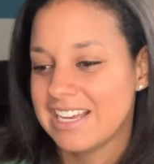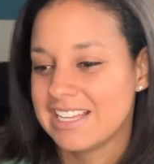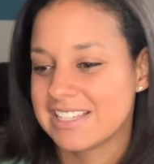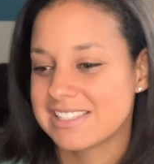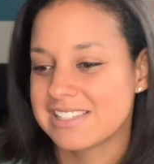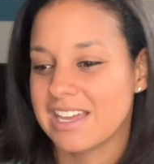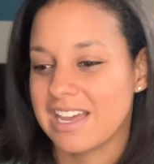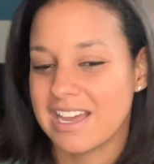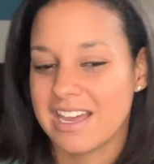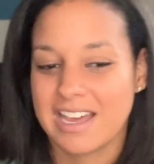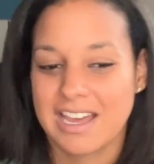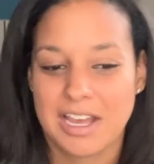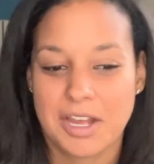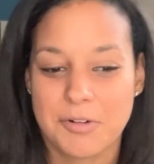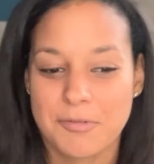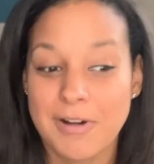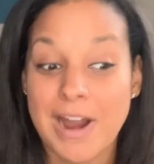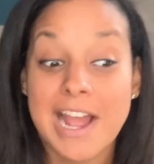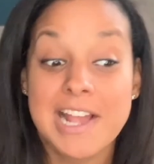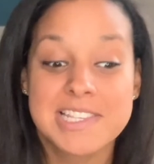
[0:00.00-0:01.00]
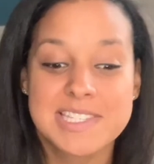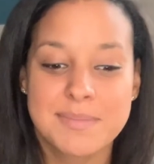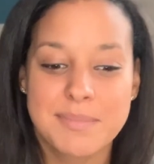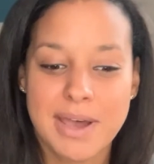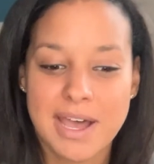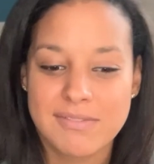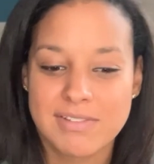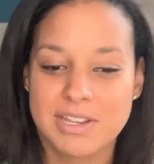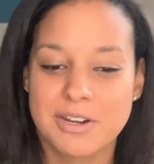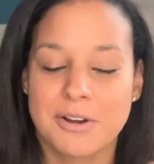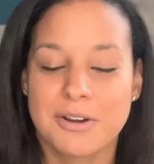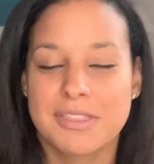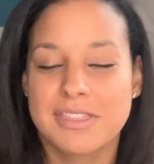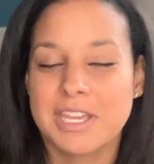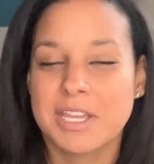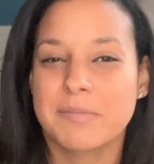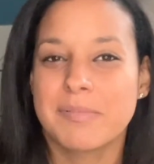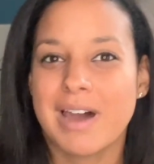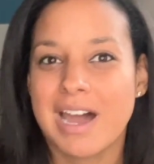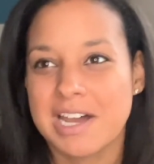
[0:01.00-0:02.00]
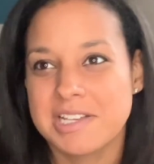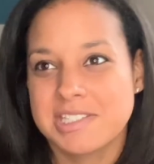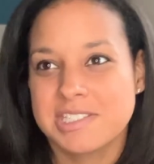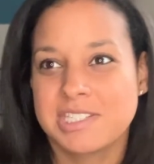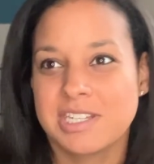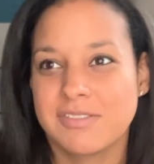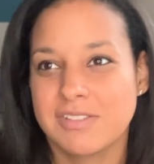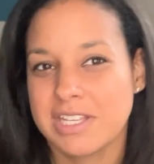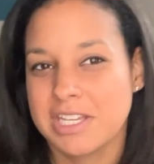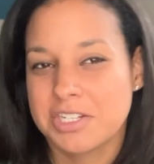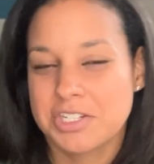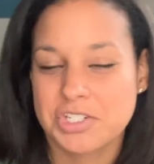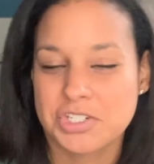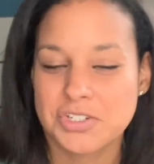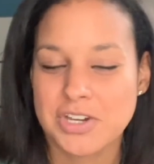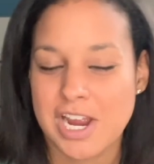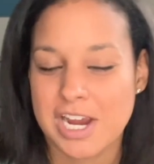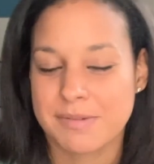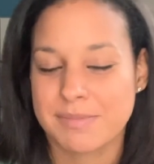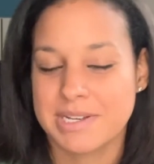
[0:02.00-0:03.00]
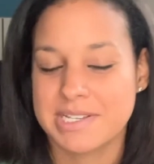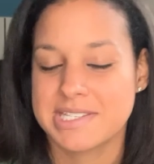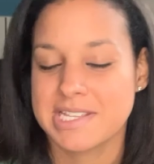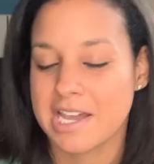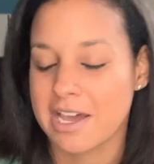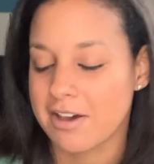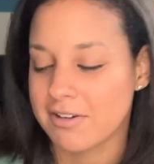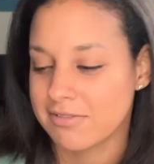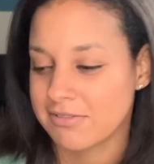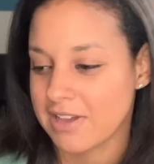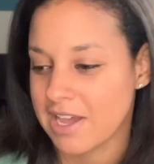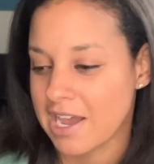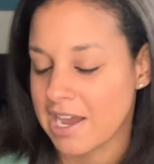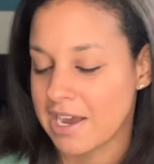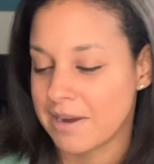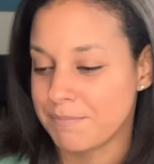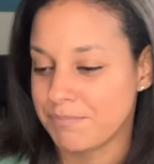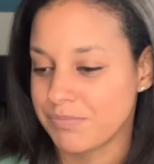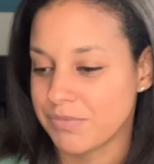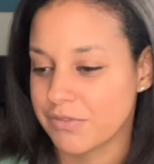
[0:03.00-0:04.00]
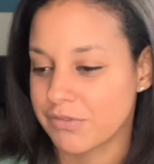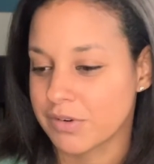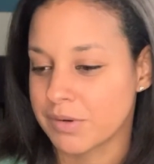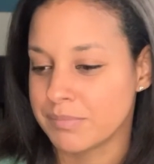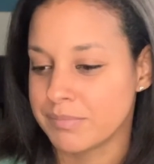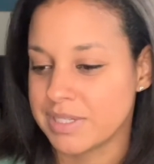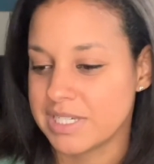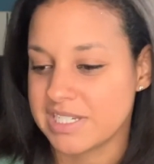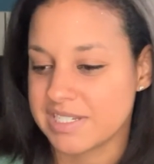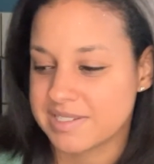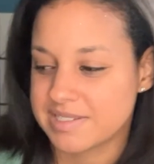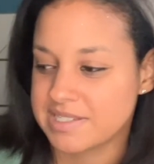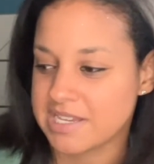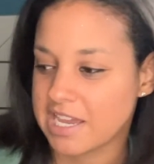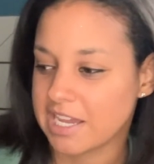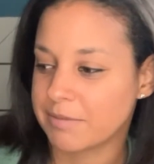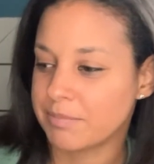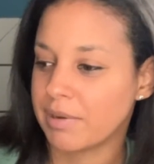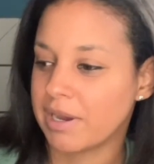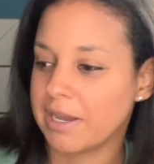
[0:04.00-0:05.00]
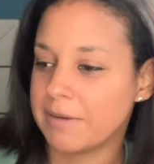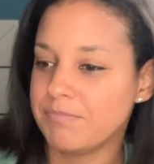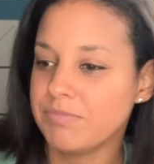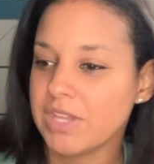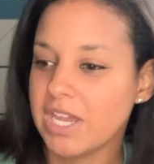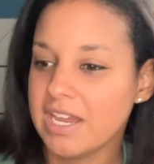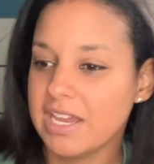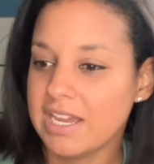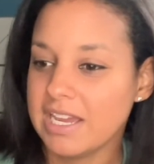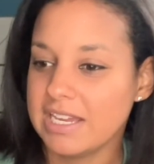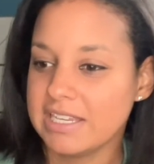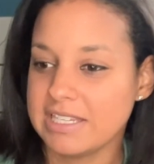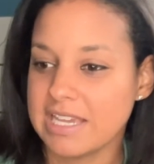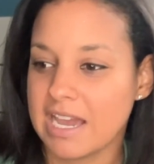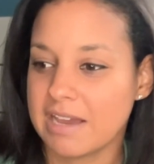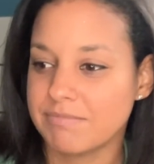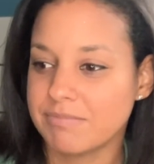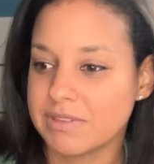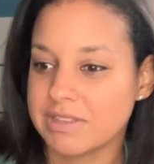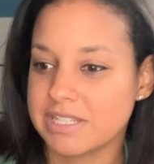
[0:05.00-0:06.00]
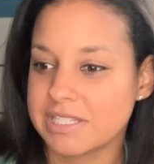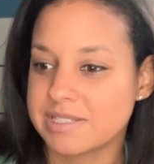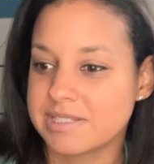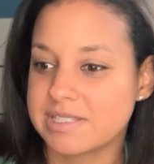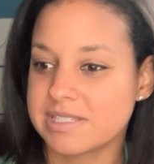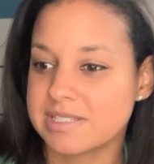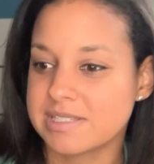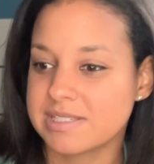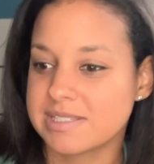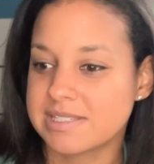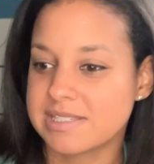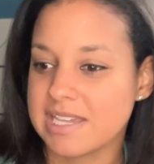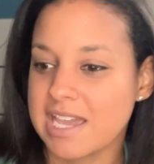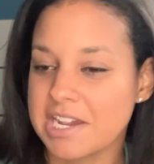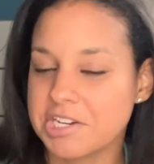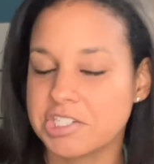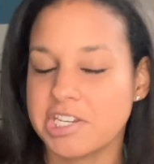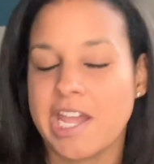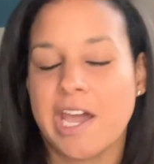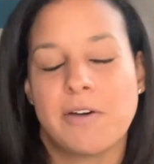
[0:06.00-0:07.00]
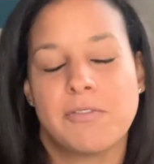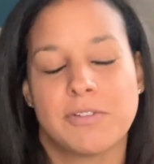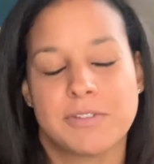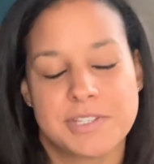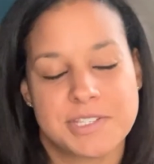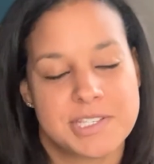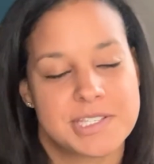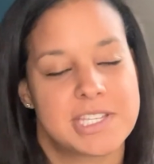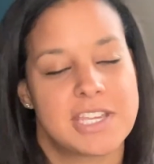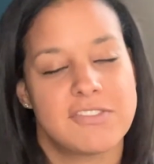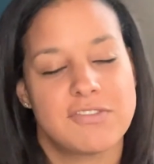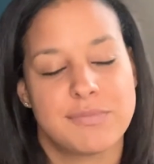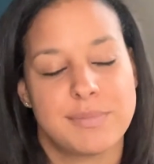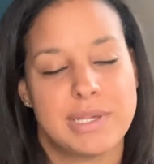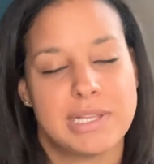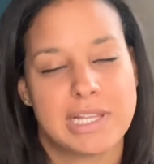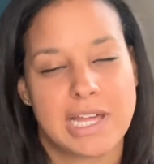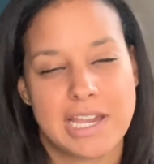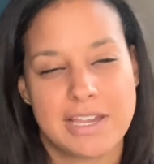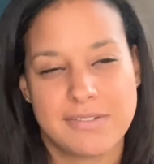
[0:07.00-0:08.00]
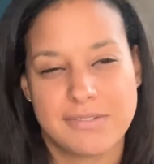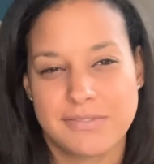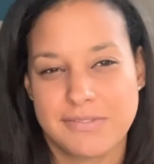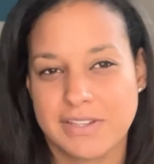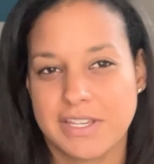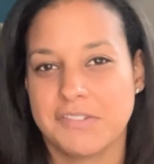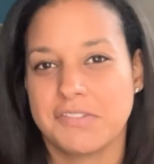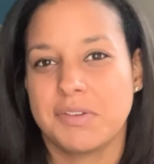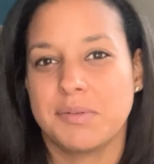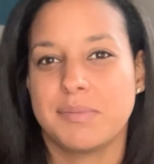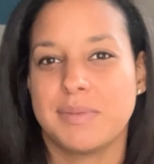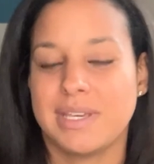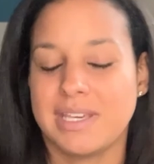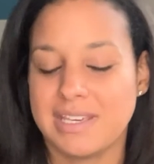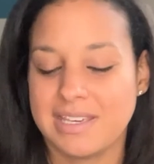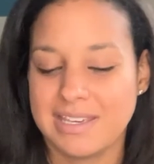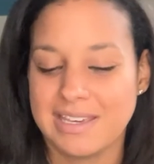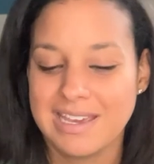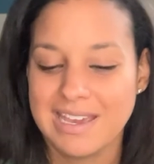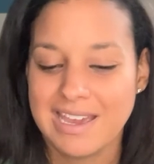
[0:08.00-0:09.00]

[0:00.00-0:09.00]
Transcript: rise above it or think positively and distract myself from being sick. But yeah, this is actually helpful. This is giving me life, giving me